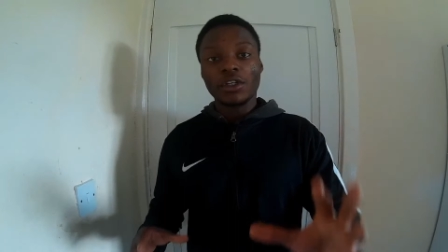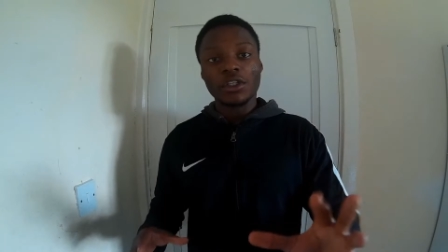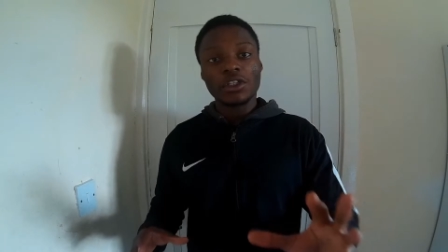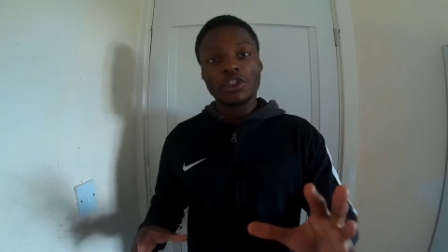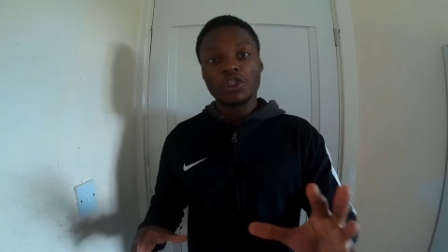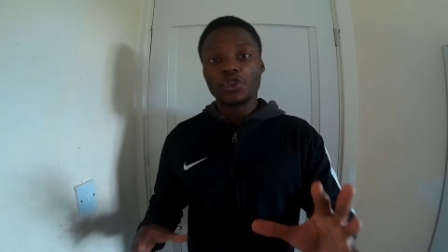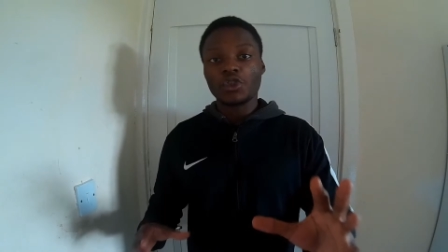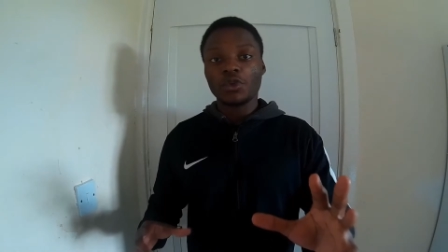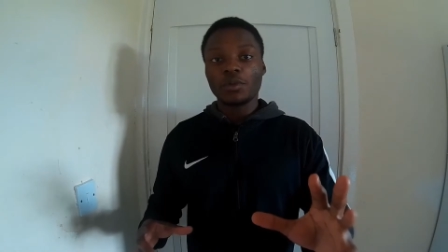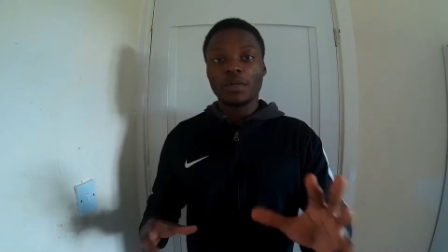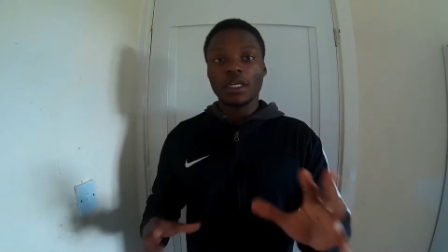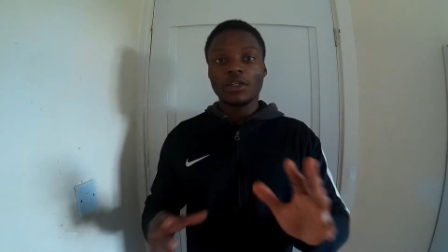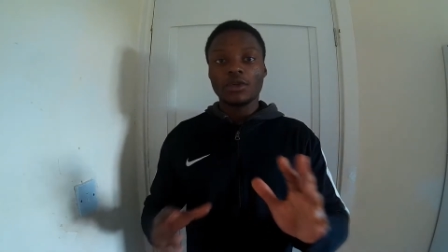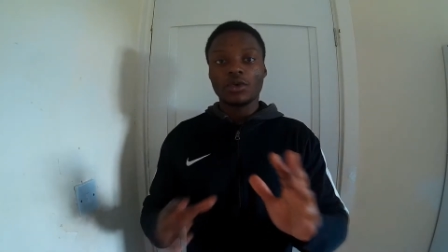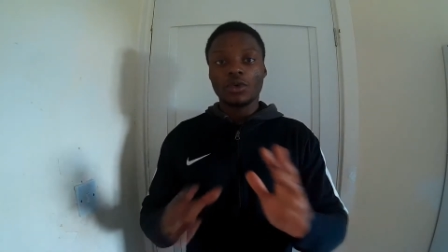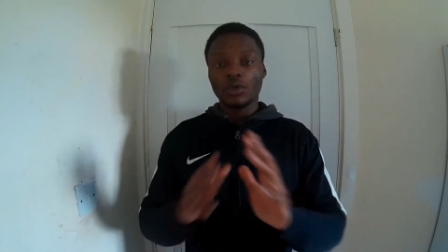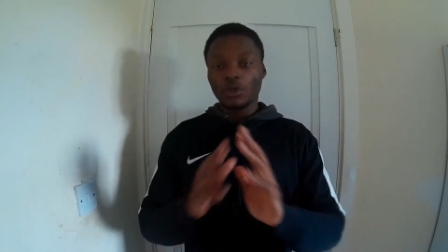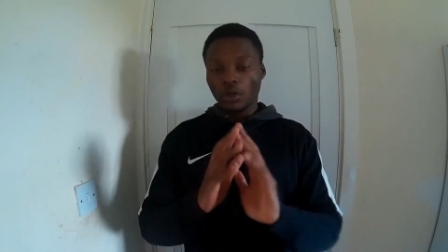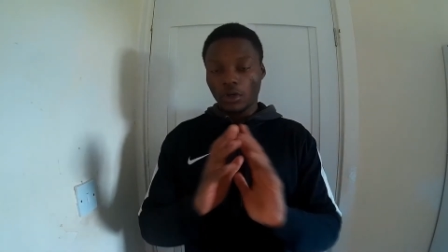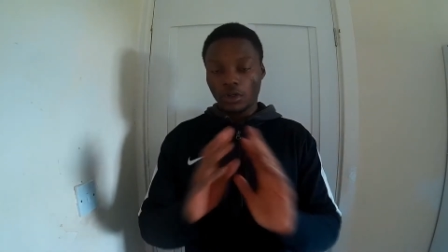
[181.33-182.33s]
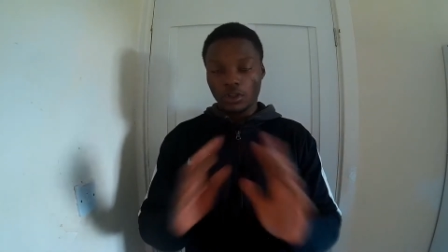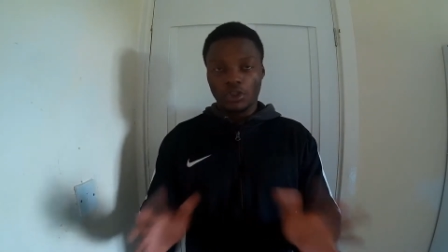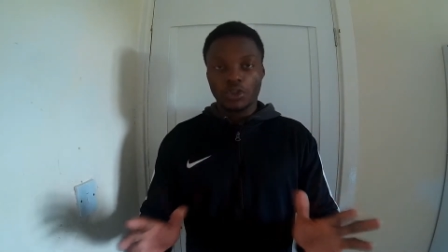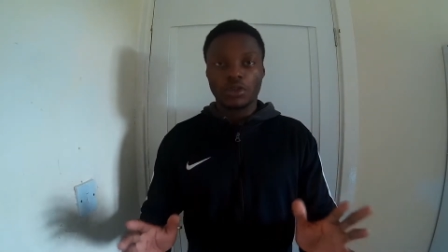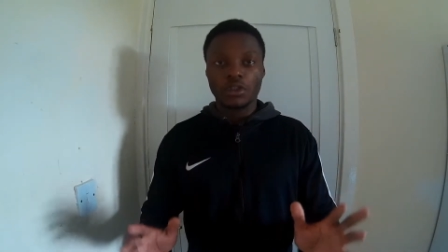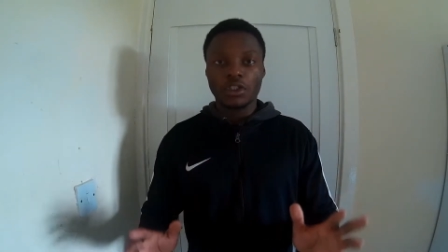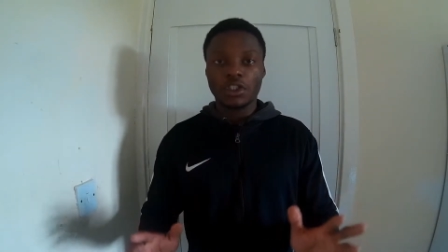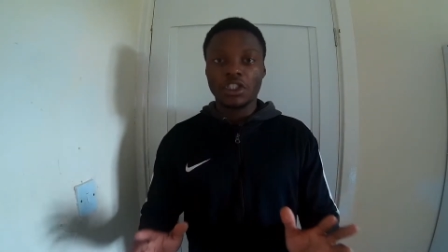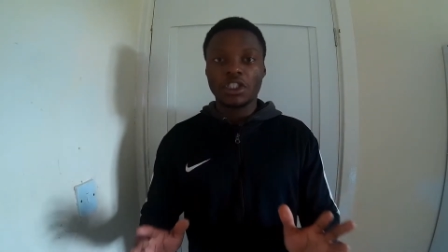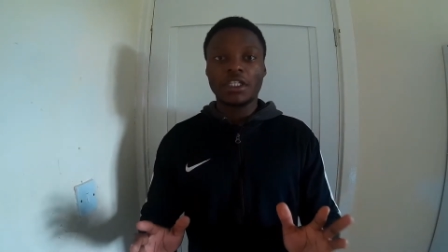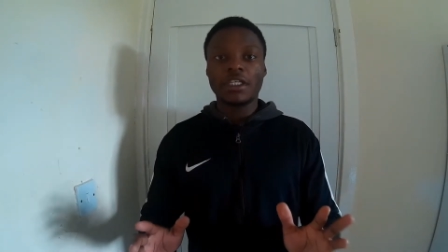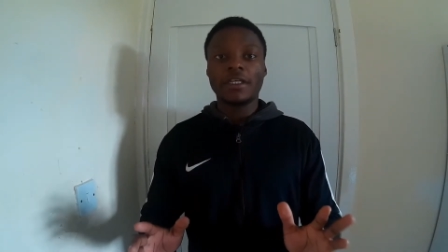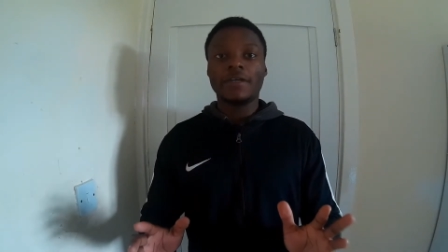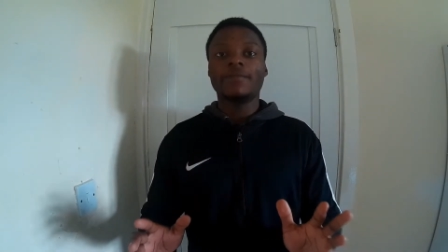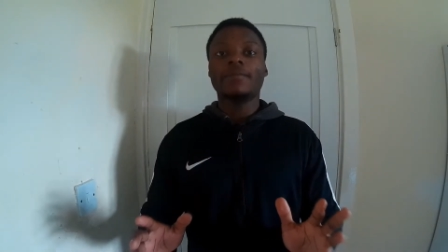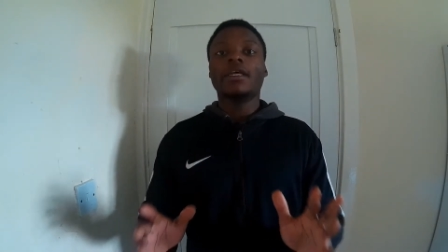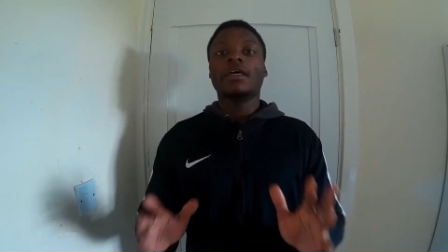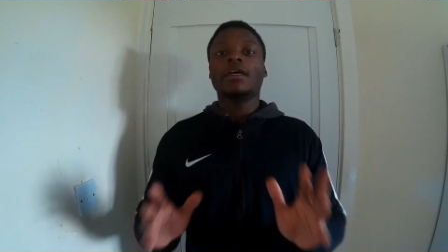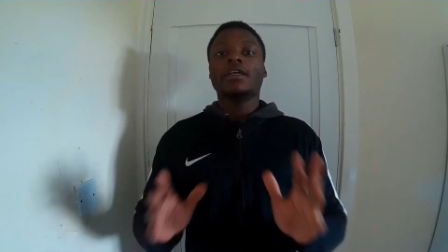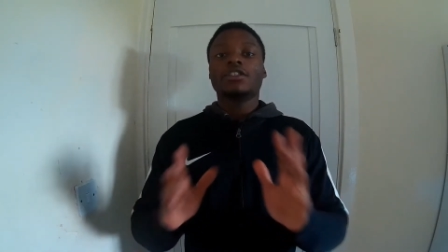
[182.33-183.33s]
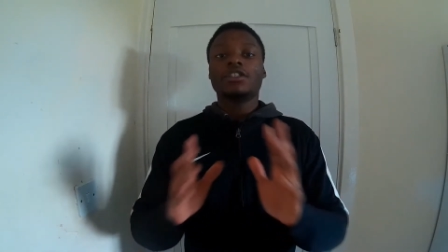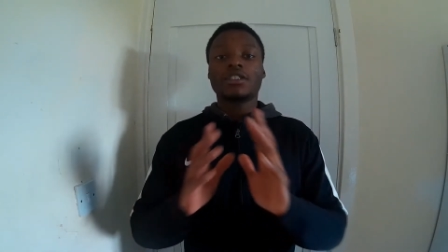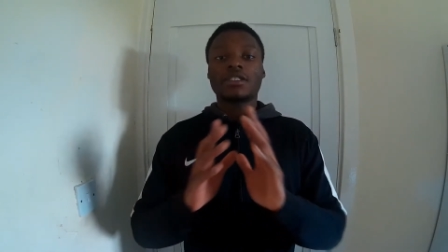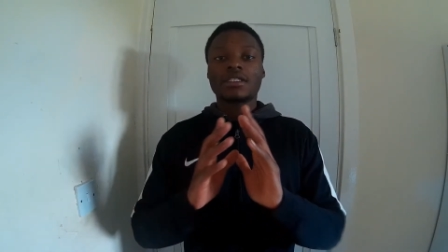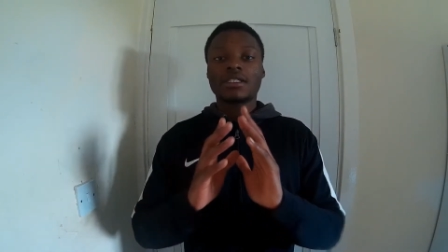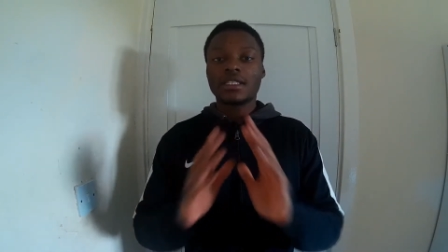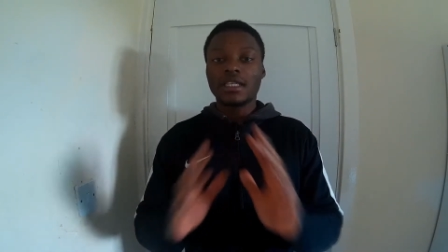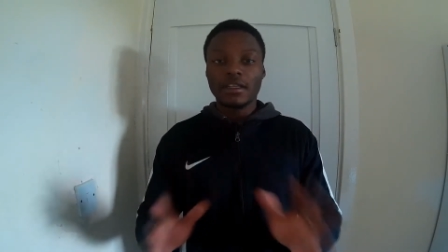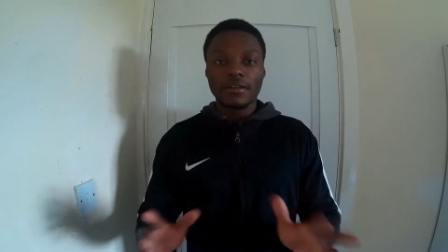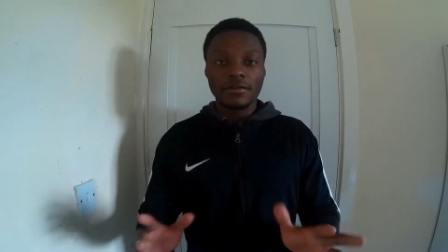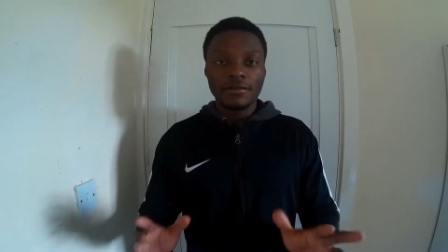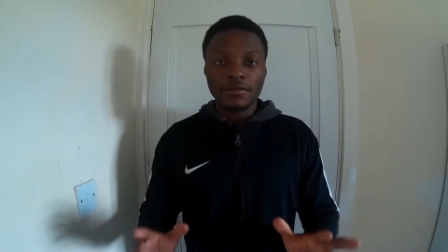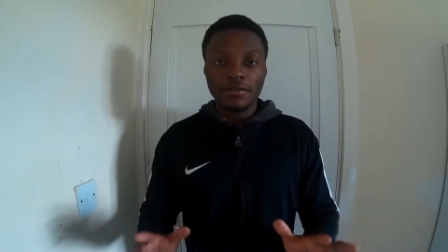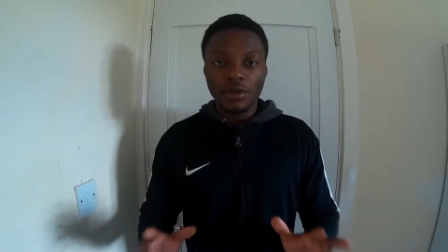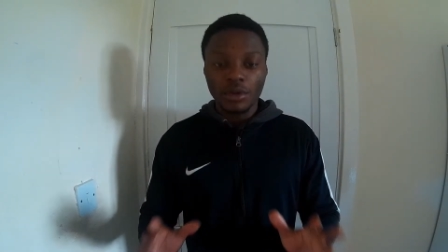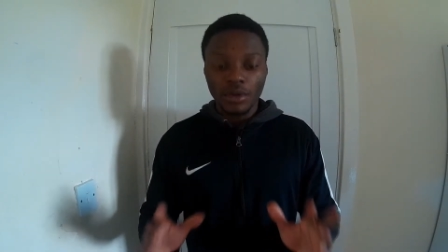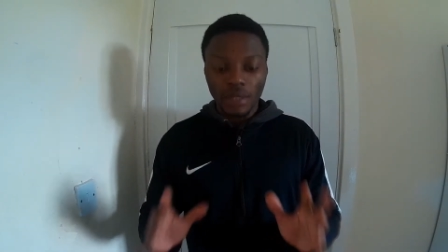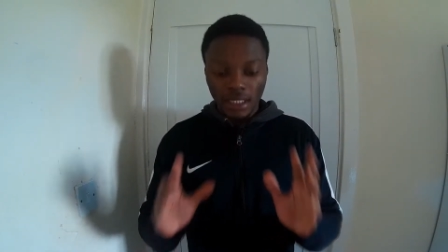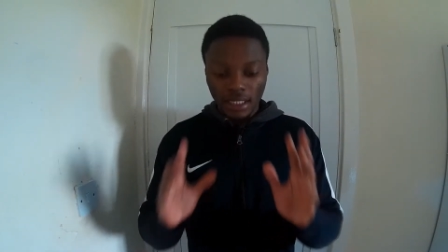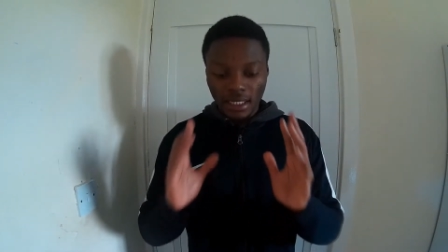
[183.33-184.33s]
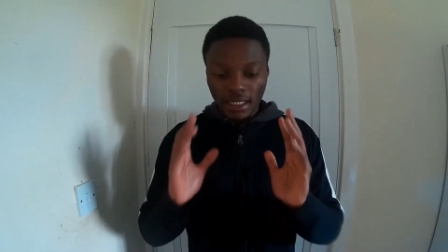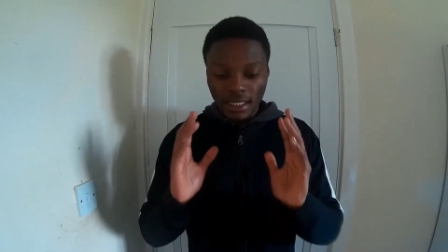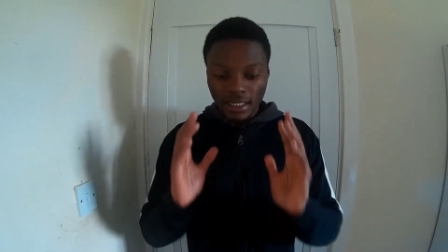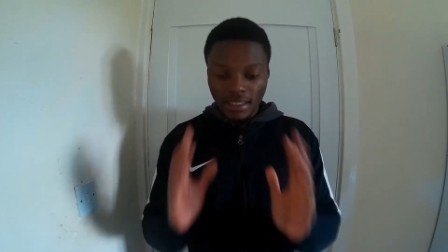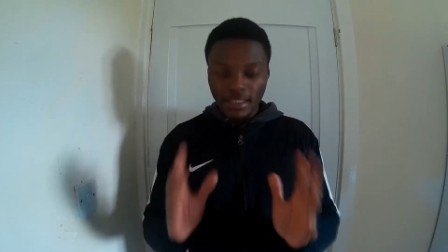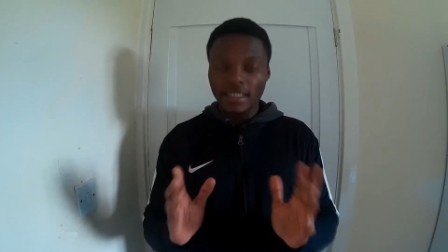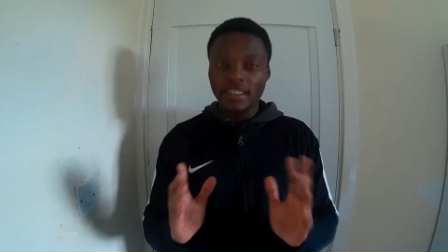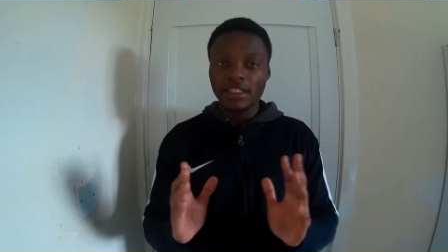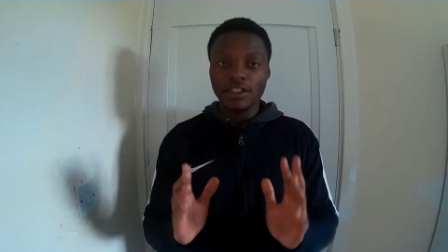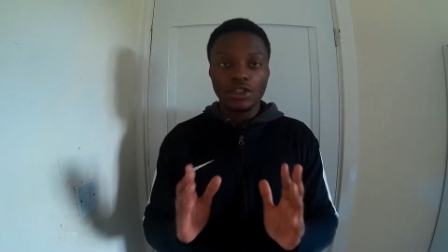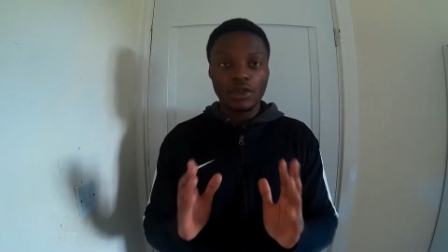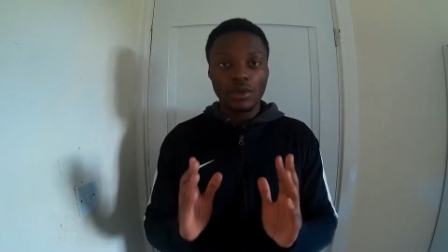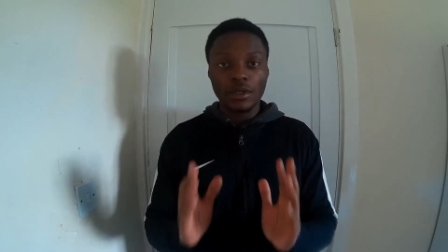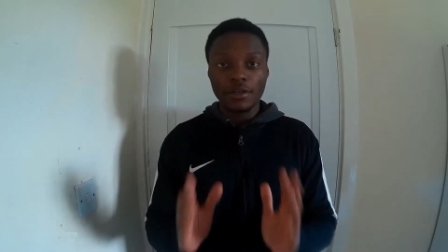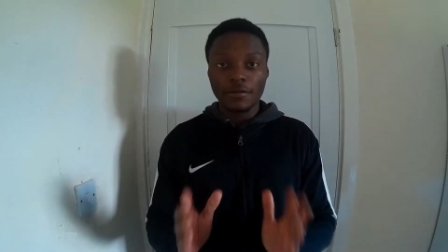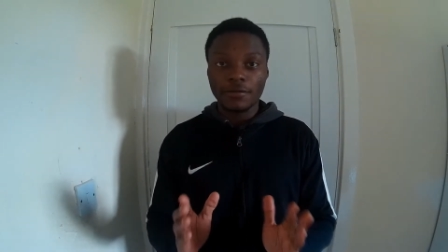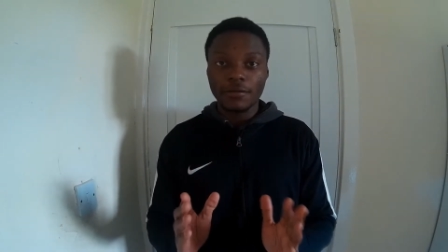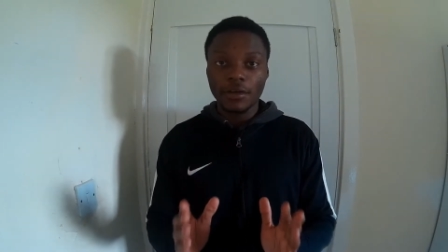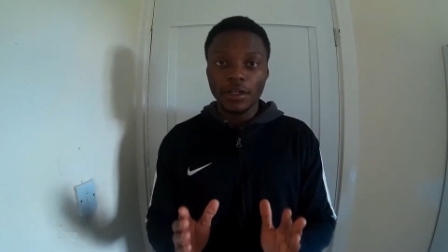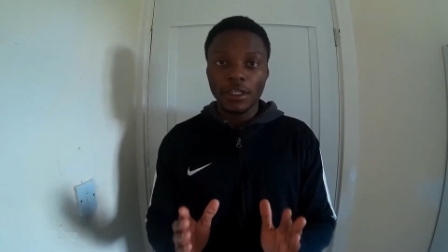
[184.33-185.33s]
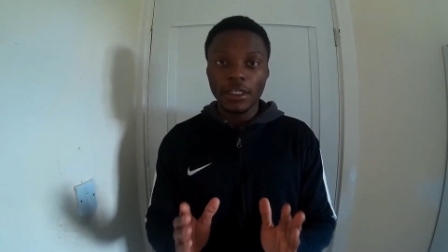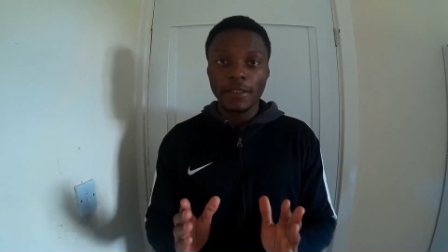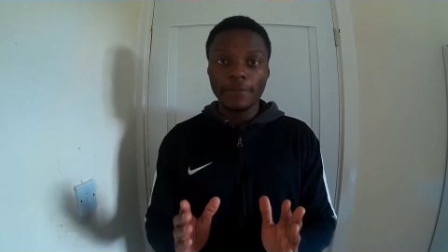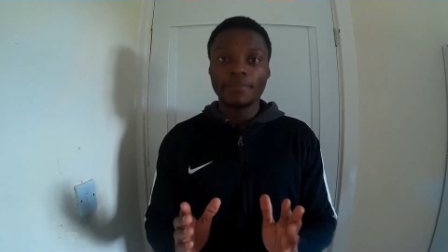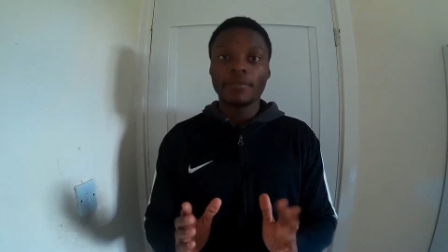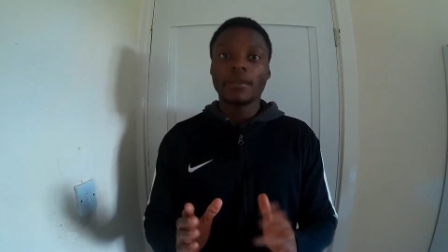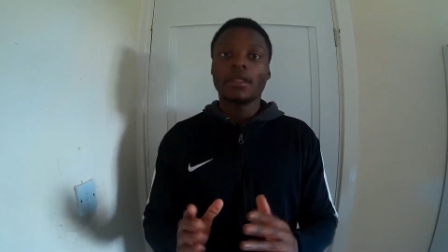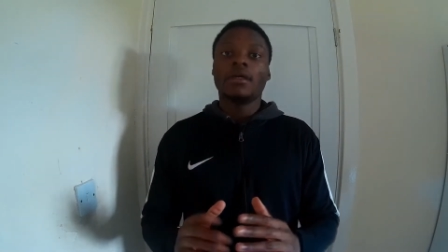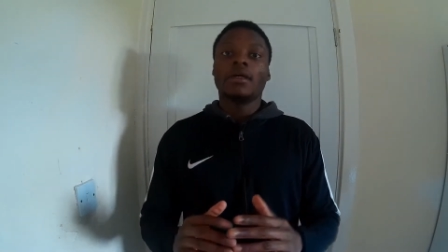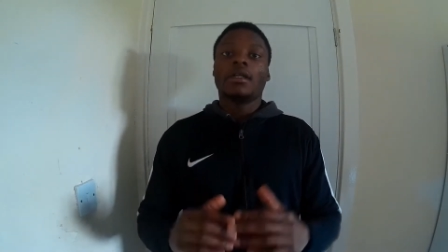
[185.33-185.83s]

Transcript: an instrumental not judging it just sitting through it and listening to it fully